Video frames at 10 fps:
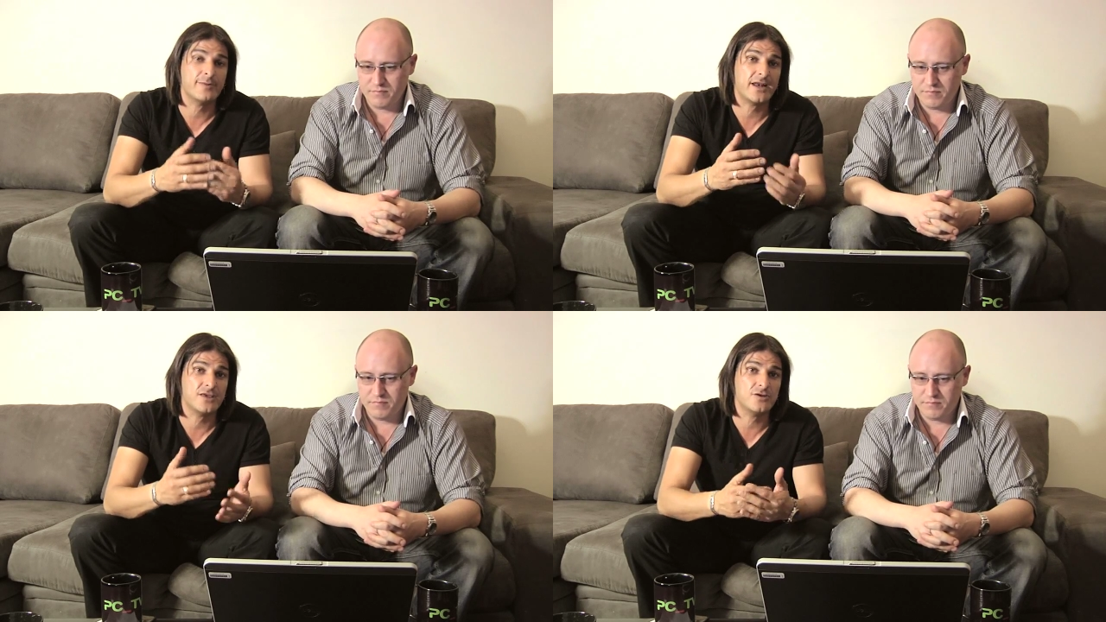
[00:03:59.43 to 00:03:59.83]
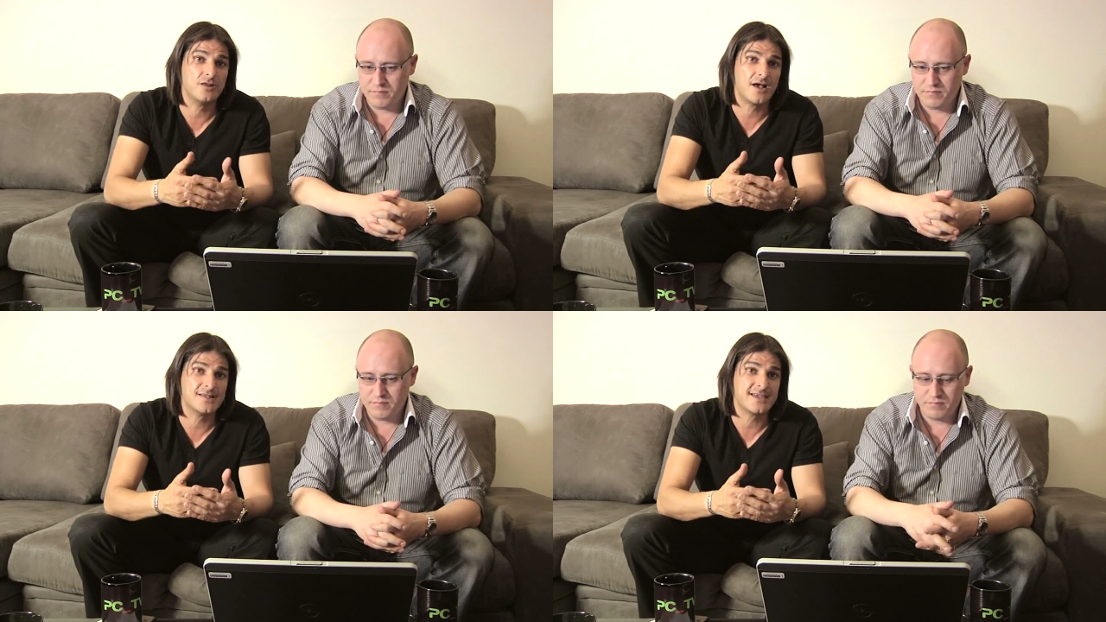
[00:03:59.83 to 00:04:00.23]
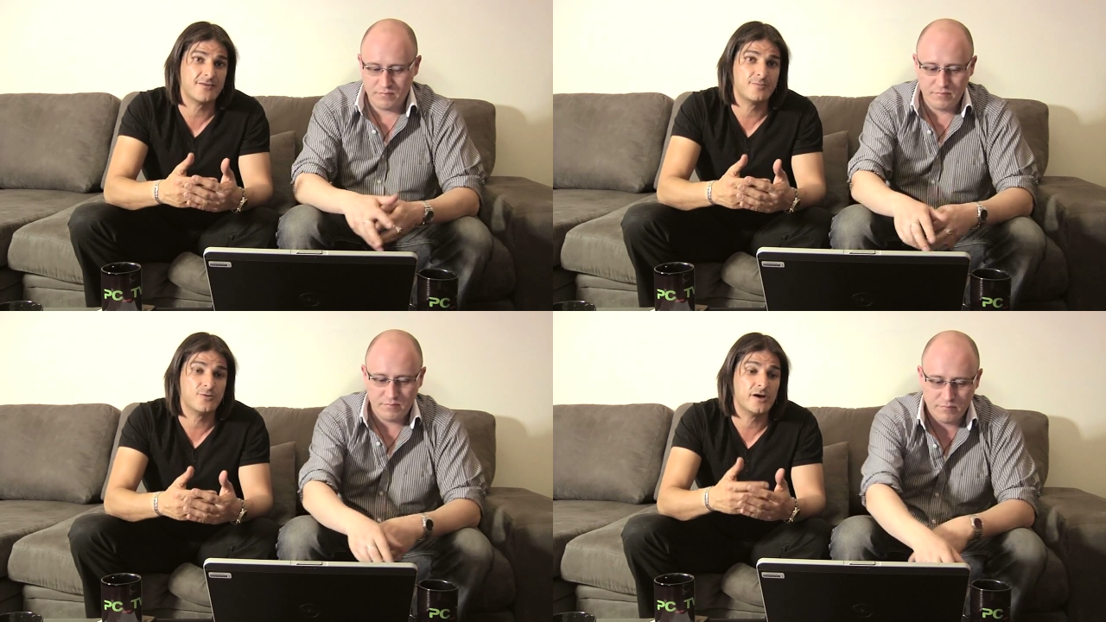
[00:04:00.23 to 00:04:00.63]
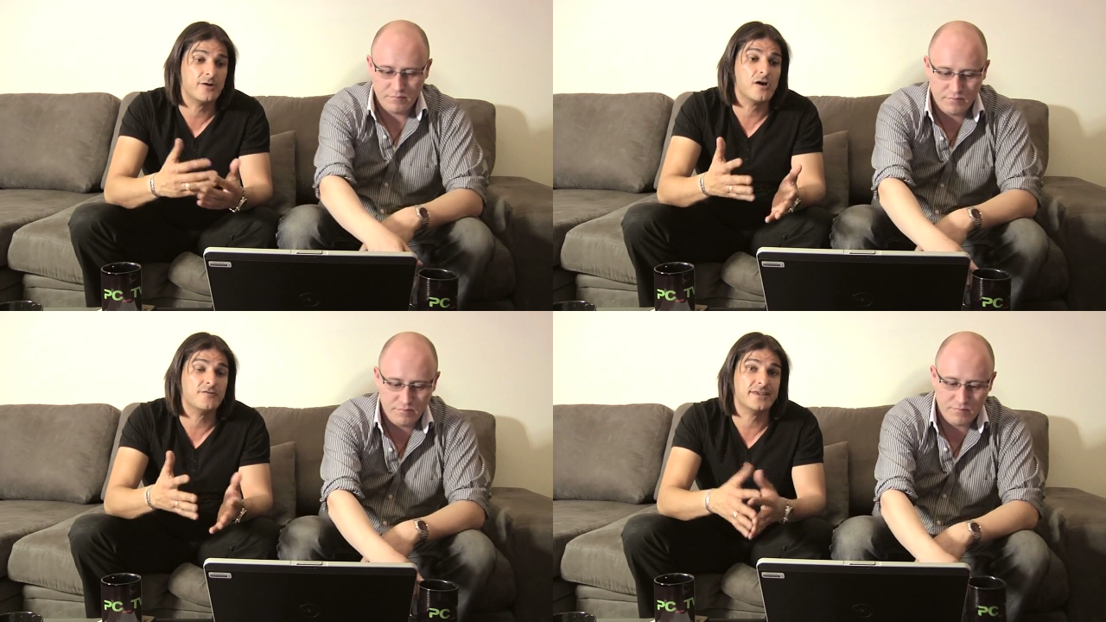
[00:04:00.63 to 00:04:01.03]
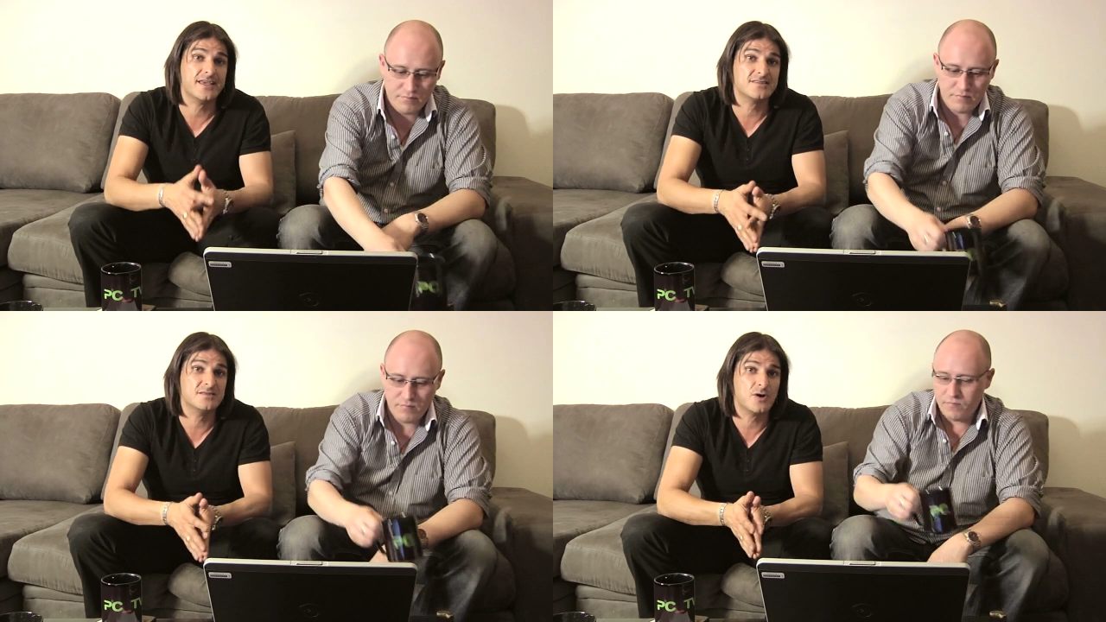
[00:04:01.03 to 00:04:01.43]
Speaker 1: He'll be able to utilize that report and hopefully
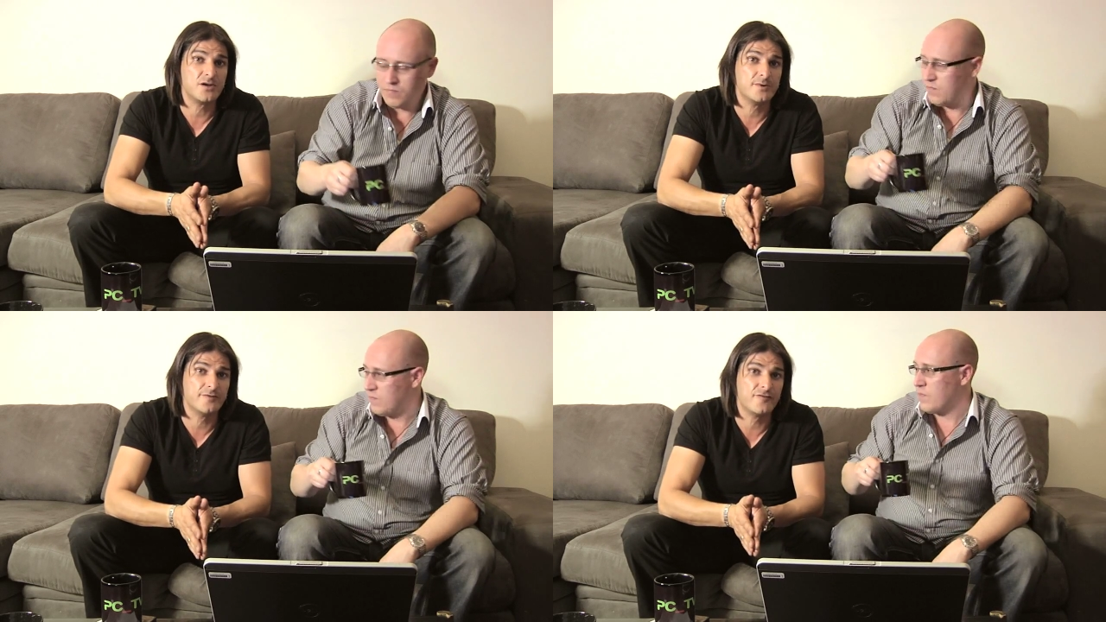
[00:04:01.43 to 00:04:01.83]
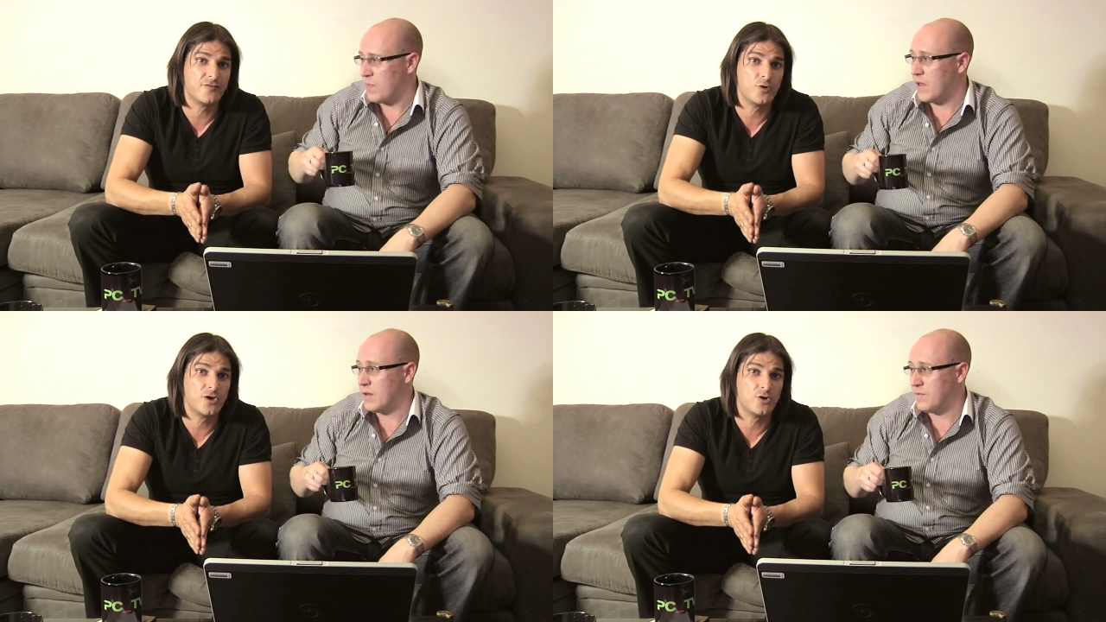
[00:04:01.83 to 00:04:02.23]
get to the bottom of it for